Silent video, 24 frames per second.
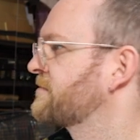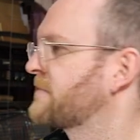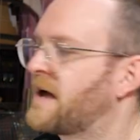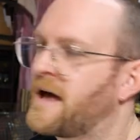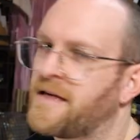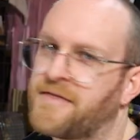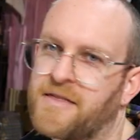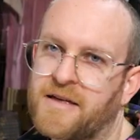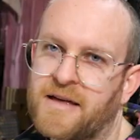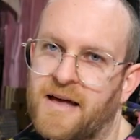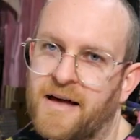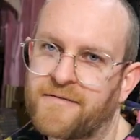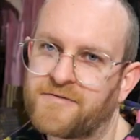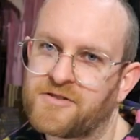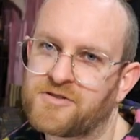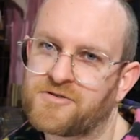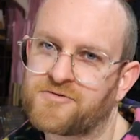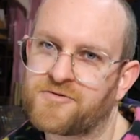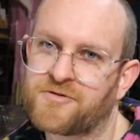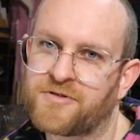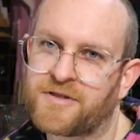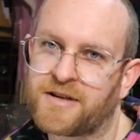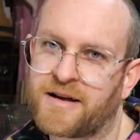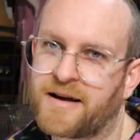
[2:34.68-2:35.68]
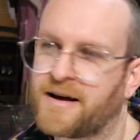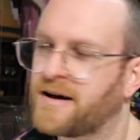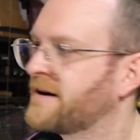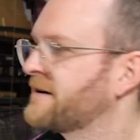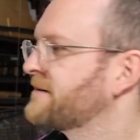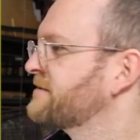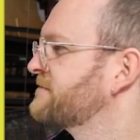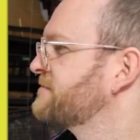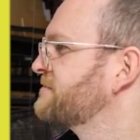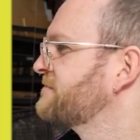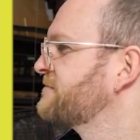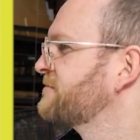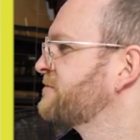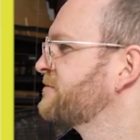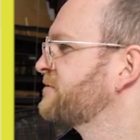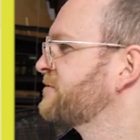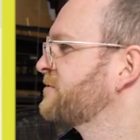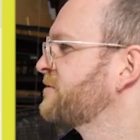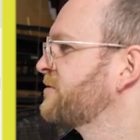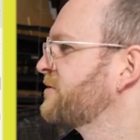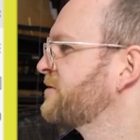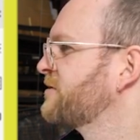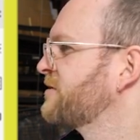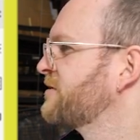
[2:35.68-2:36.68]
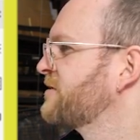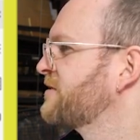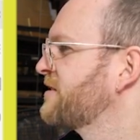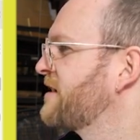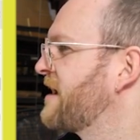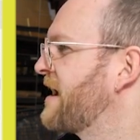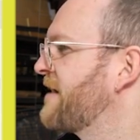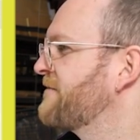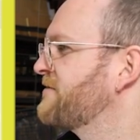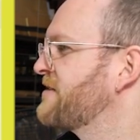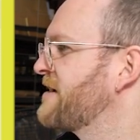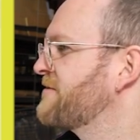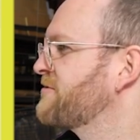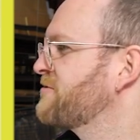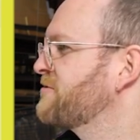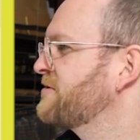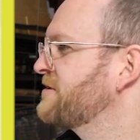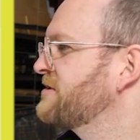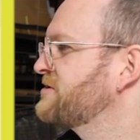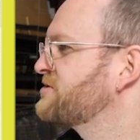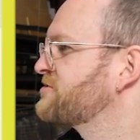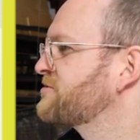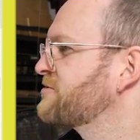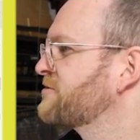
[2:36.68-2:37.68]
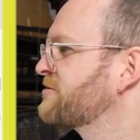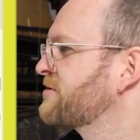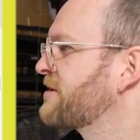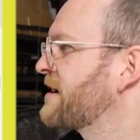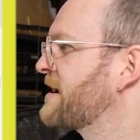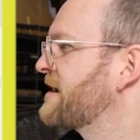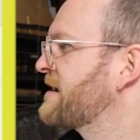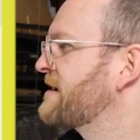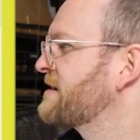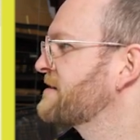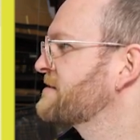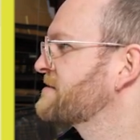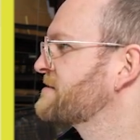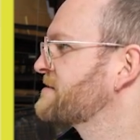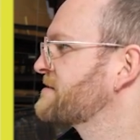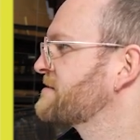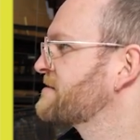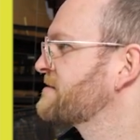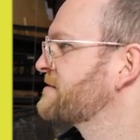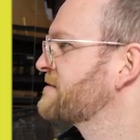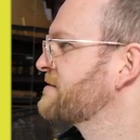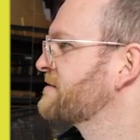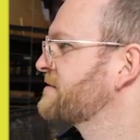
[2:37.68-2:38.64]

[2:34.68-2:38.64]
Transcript: I think I have to draw the car. I've never really drawn cars,